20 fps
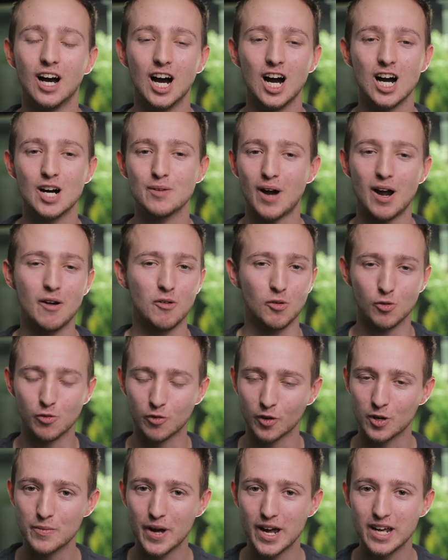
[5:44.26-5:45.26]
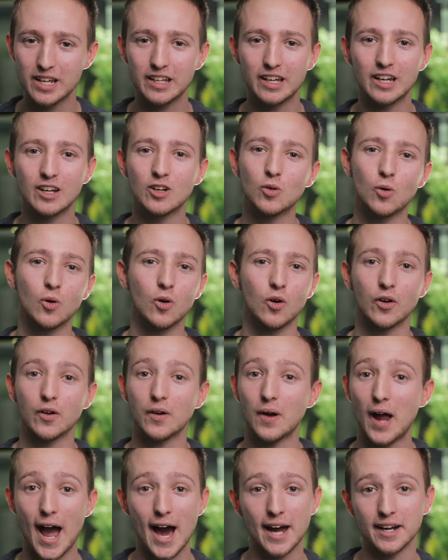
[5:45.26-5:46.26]
I will remake it
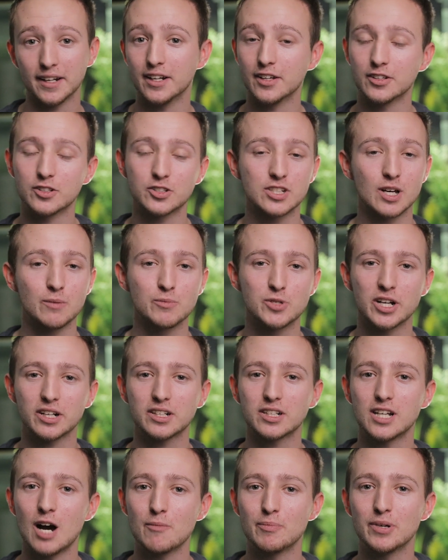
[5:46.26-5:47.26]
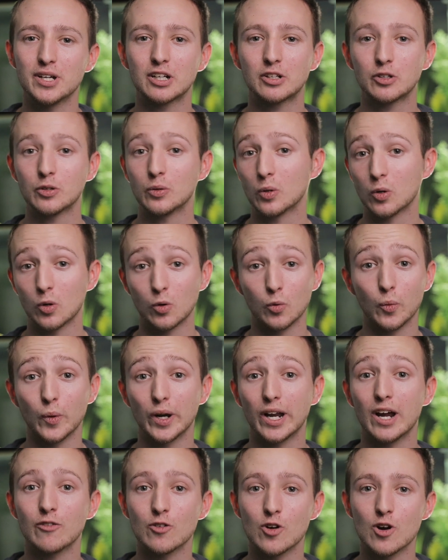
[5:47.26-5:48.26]
or add another subject topic or
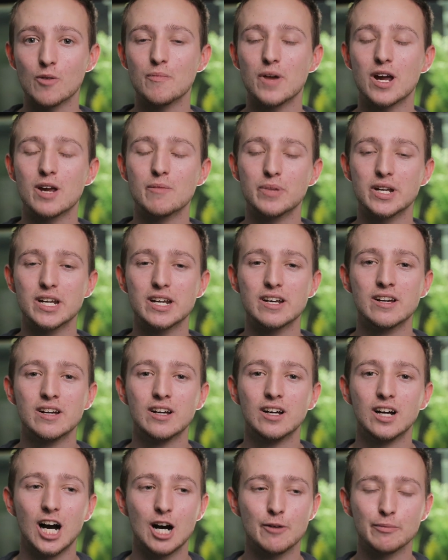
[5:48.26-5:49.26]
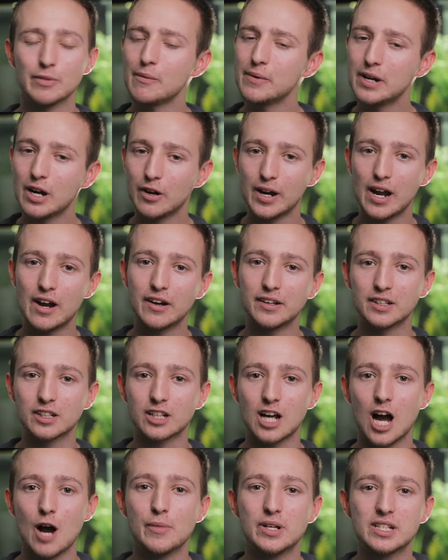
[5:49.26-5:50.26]
whatever it may be. Let me know down in the
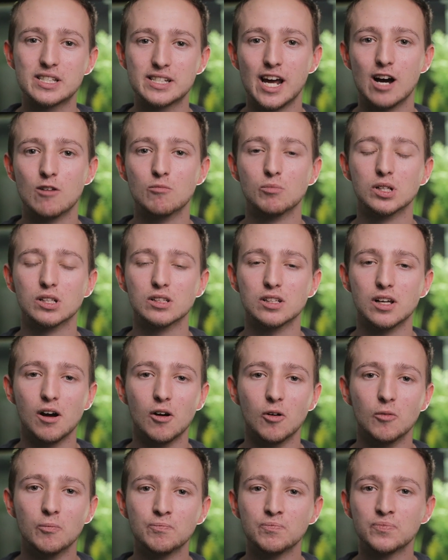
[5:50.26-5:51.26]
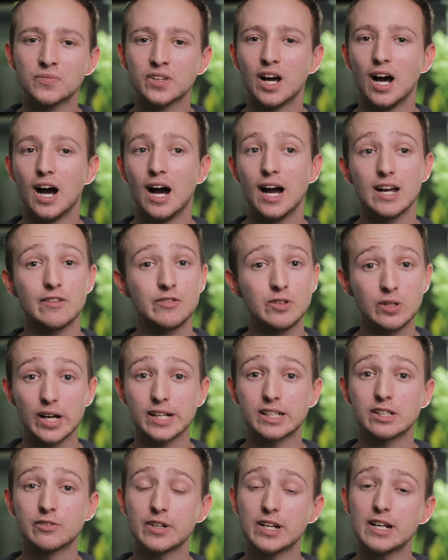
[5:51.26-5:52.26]
comments down below. If you
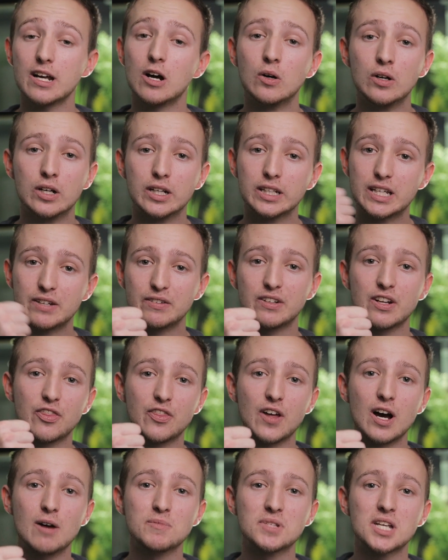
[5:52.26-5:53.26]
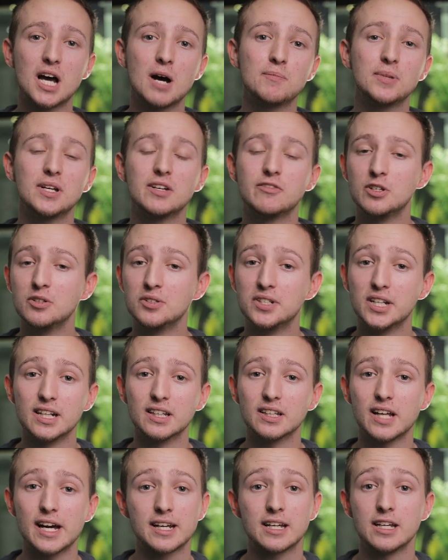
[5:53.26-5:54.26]
liked the video, give it a thumbs up. If you
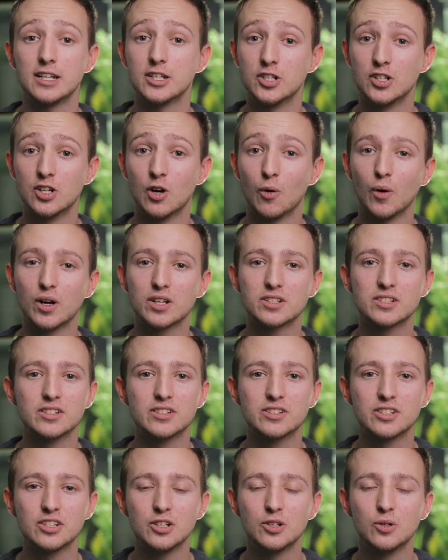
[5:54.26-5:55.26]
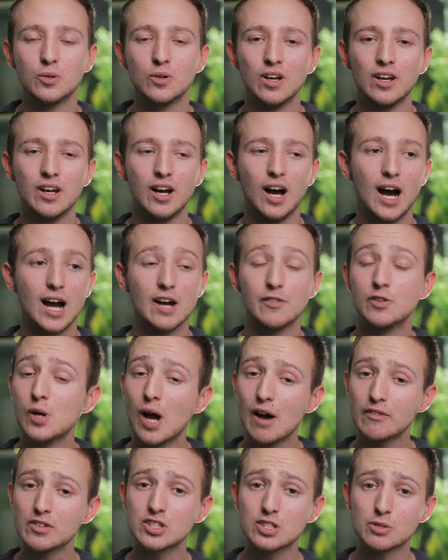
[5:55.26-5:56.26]
didn't like it, you know what to do. If you
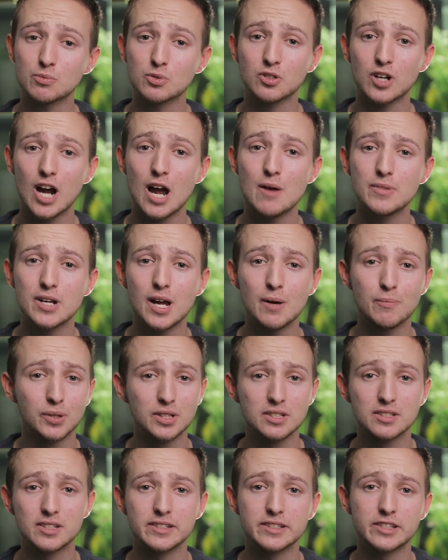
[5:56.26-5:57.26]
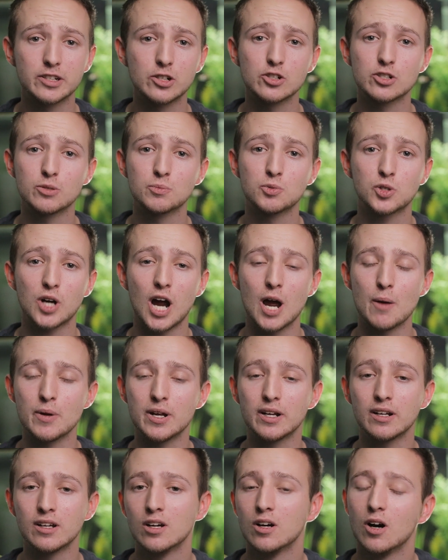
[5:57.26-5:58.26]
haven't subscribed yet, please consider
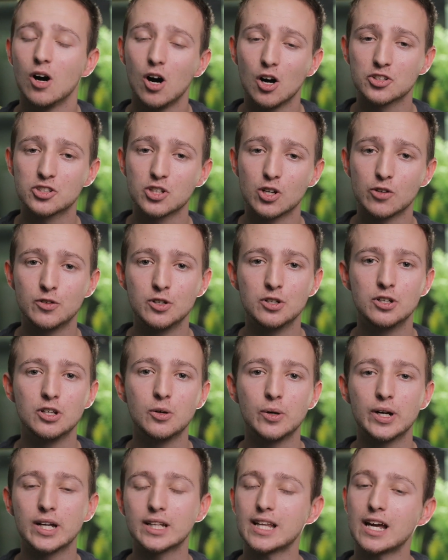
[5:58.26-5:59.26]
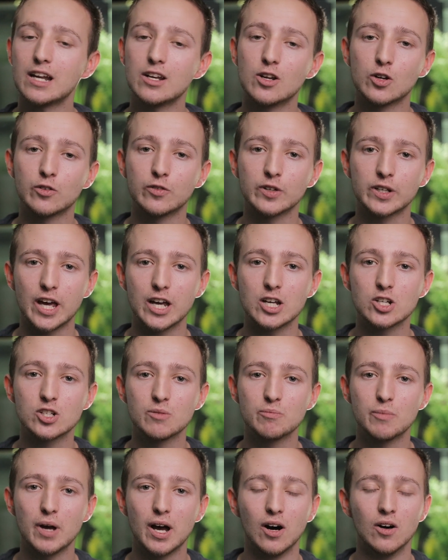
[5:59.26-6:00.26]
subscribing. Also, if you do, hit that
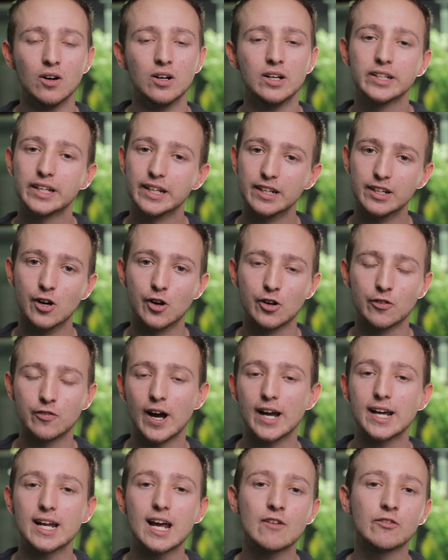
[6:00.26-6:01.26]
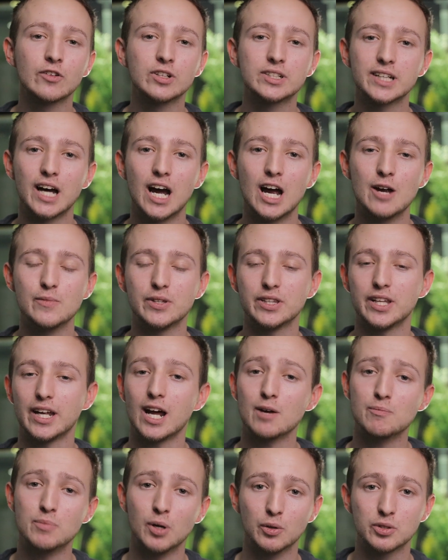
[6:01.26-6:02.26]
notification bell. Get notified every time
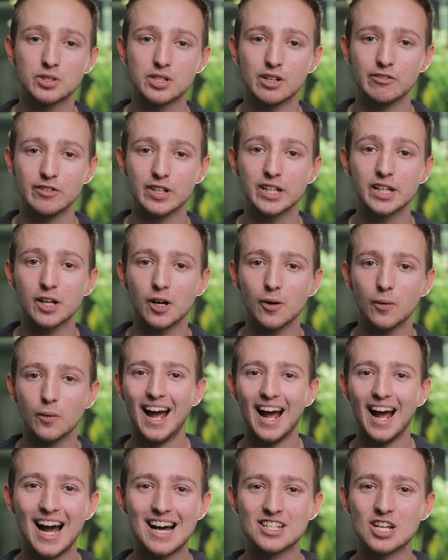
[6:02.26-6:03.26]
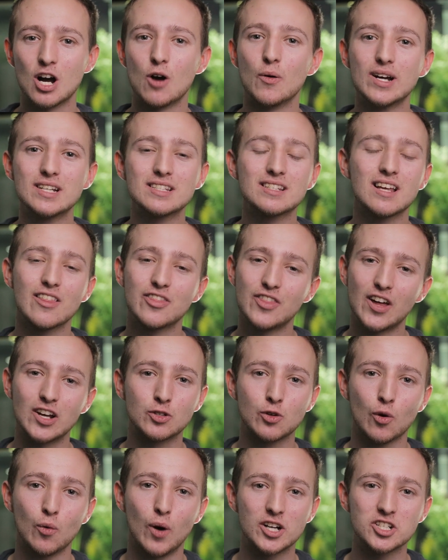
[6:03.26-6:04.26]
that I post a video. As always,
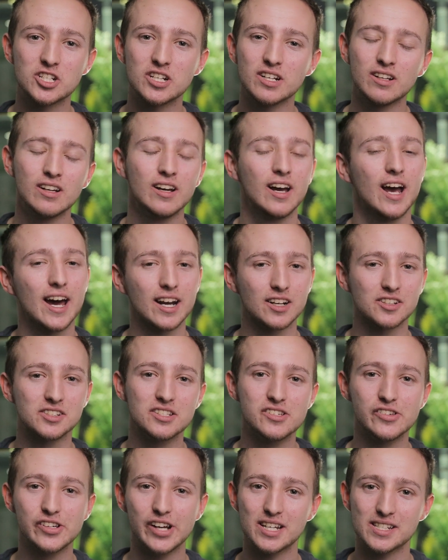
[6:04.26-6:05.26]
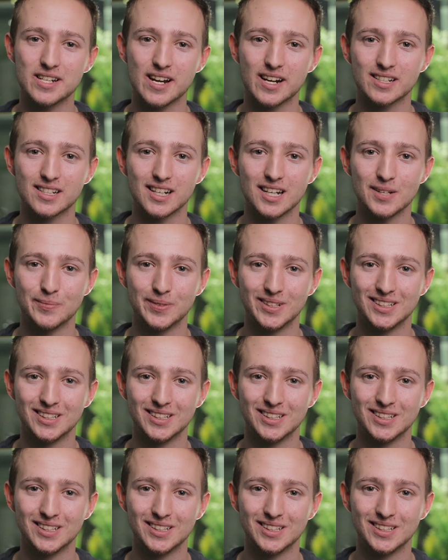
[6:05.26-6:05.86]
thanks for watching, and I'll see you guys next time.